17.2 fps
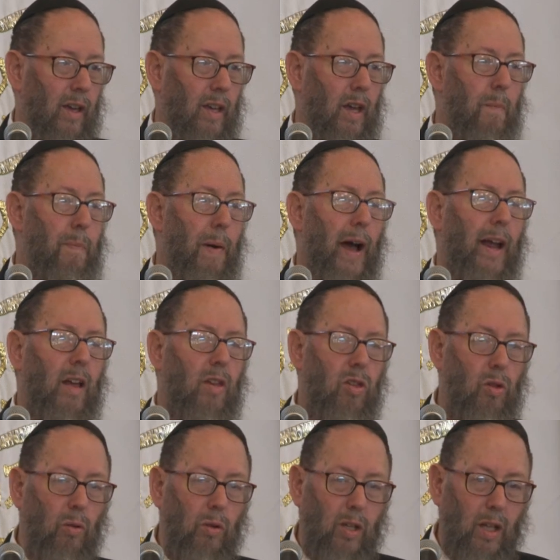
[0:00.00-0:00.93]
You buy a
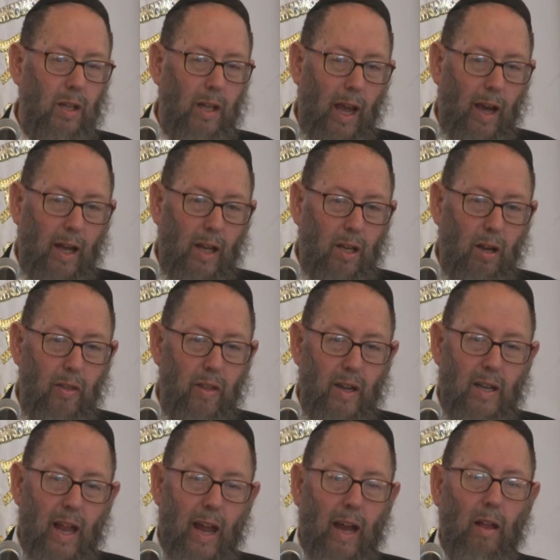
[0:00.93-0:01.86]
suit, you take it to the
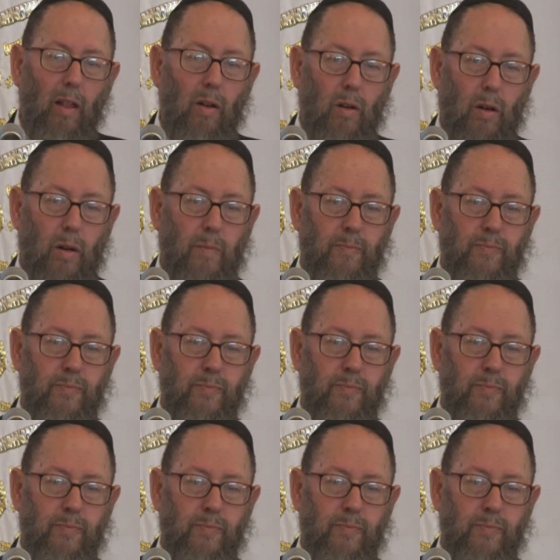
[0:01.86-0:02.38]
tailor,